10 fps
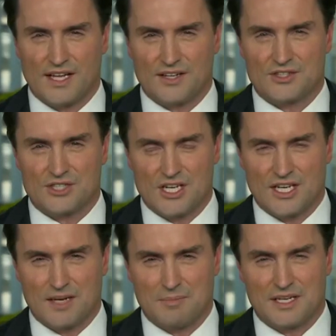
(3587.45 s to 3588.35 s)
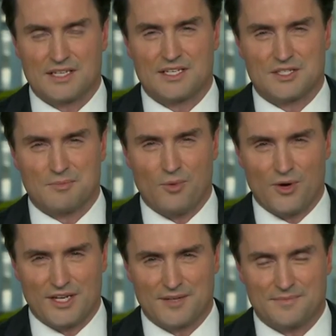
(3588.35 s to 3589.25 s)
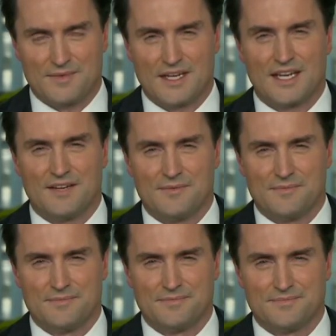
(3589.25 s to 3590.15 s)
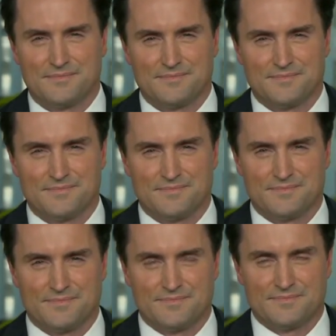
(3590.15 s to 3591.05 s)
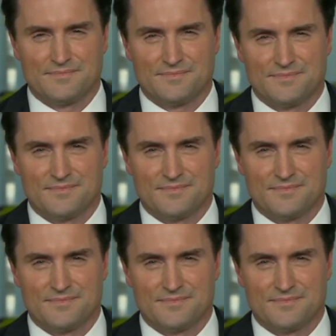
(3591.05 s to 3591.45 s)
there was an increase of 147 seats in 1997, a 54%